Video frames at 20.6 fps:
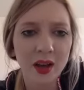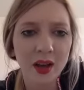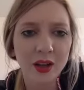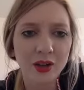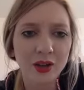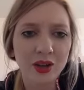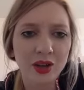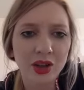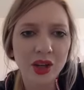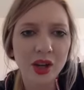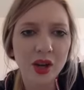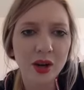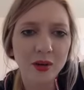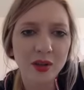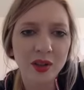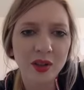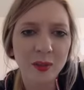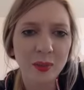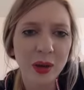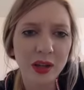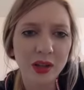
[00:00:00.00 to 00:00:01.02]

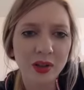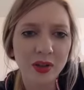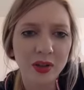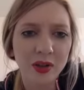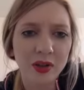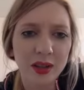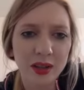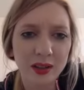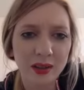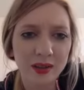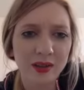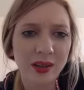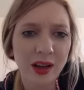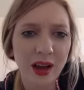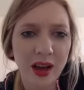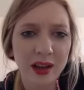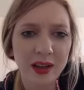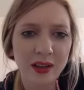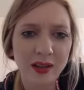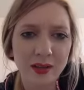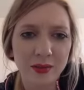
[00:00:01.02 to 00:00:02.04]
Geospatial
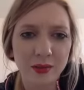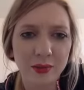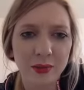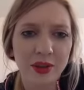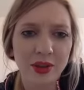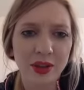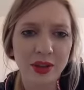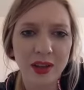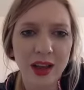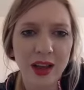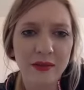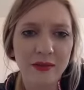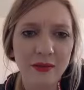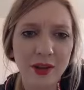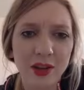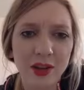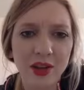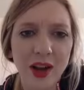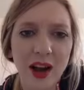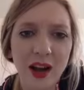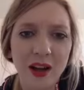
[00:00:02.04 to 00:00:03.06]
insights, which leverage
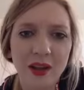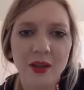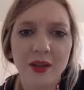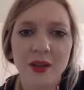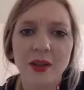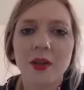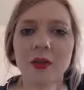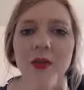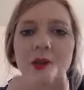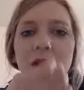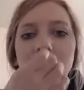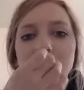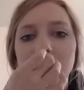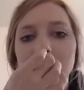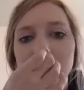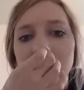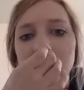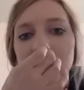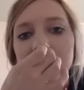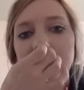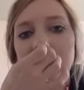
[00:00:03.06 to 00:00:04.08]
accurate location
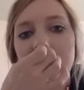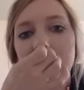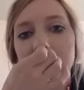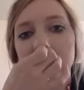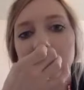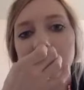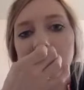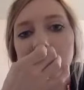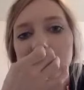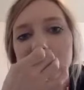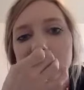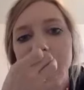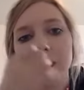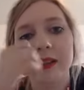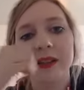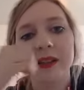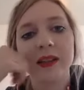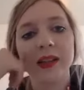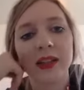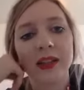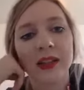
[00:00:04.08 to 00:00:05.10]
intelligence
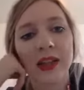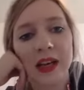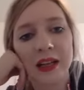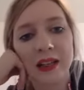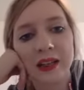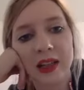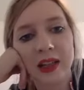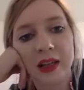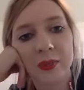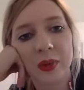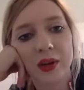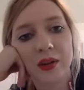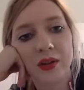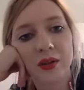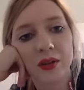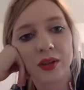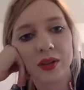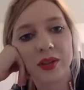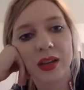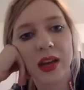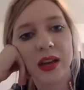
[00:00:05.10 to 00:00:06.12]
to gain deep
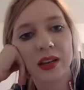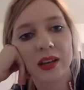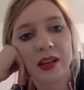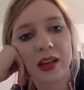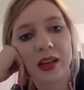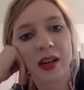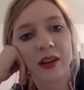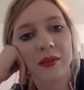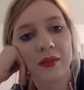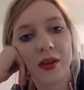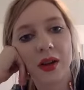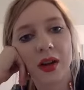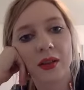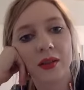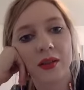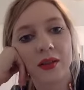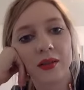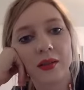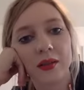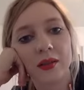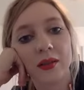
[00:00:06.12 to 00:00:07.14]
understanding of
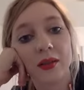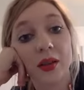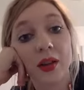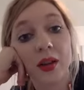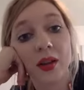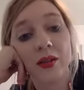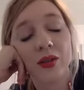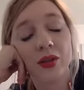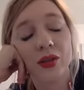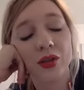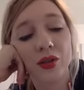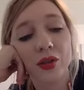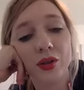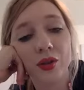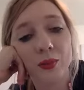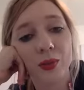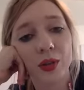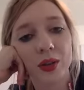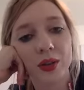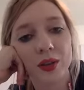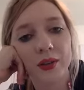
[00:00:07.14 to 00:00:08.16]

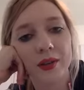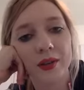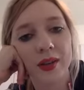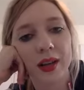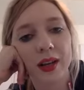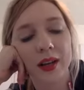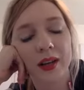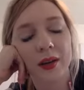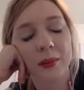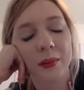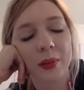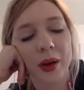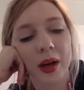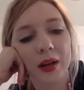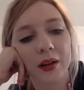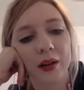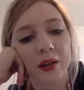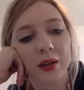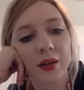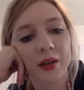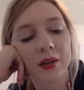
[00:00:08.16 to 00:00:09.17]
consumers and competitors.